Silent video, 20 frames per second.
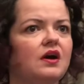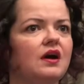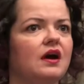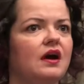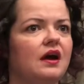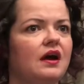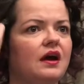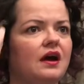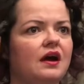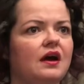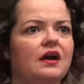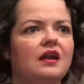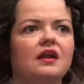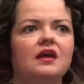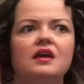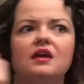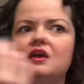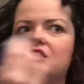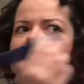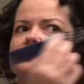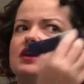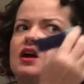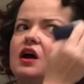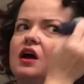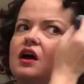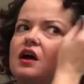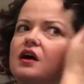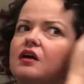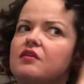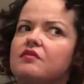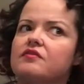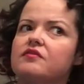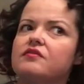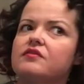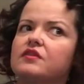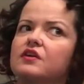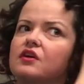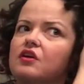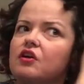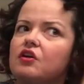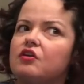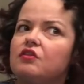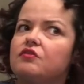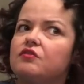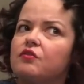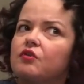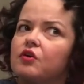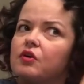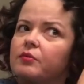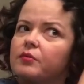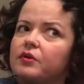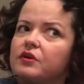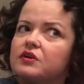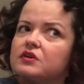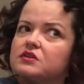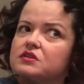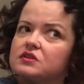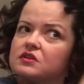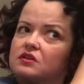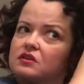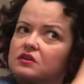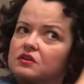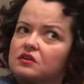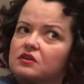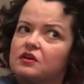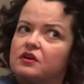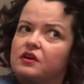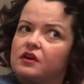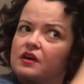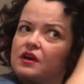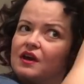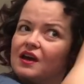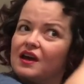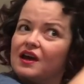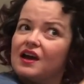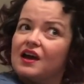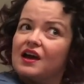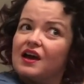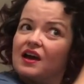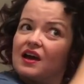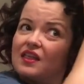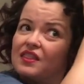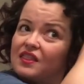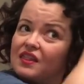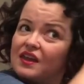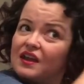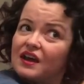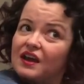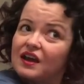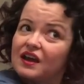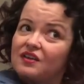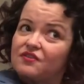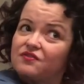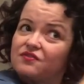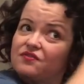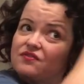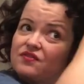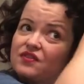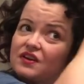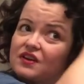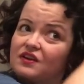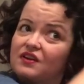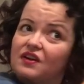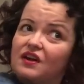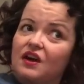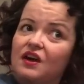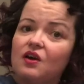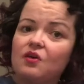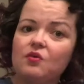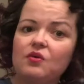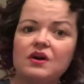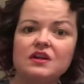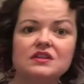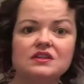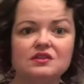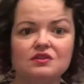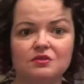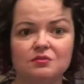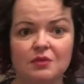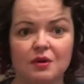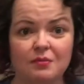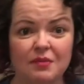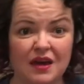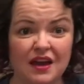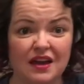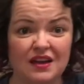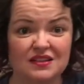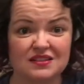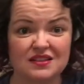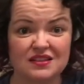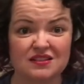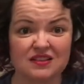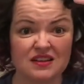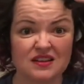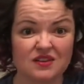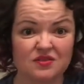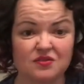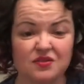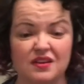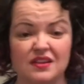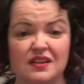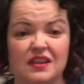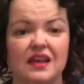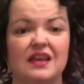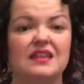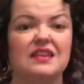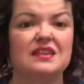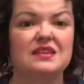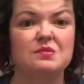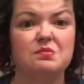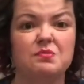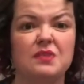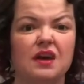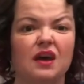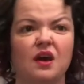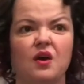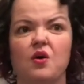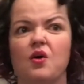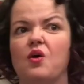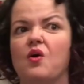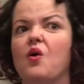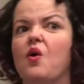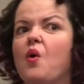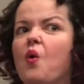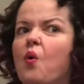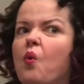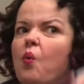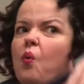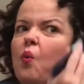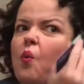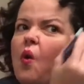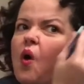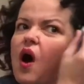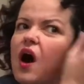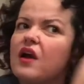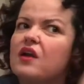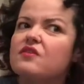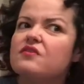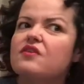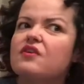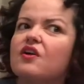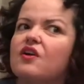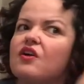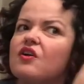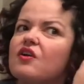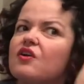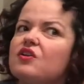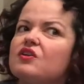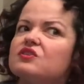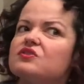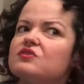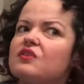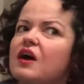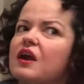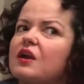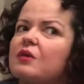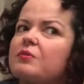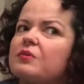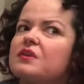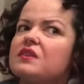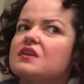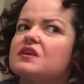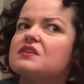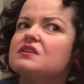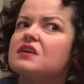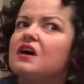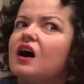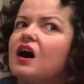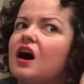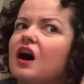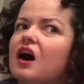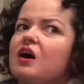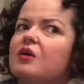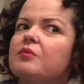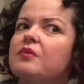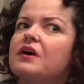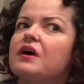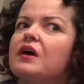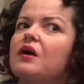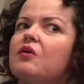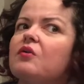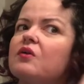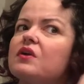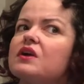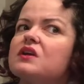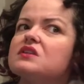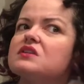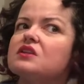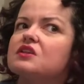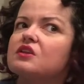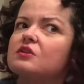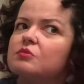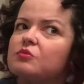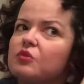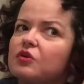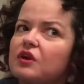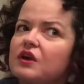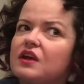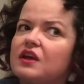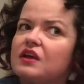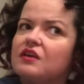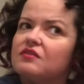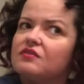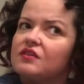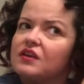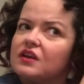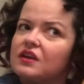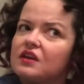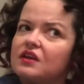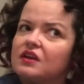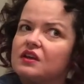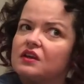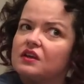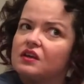I had each of the Curlformers. And then I got to figure out what to do with my bangs, because I don't want like this big wad of curls right up in the top. I want it to look more even.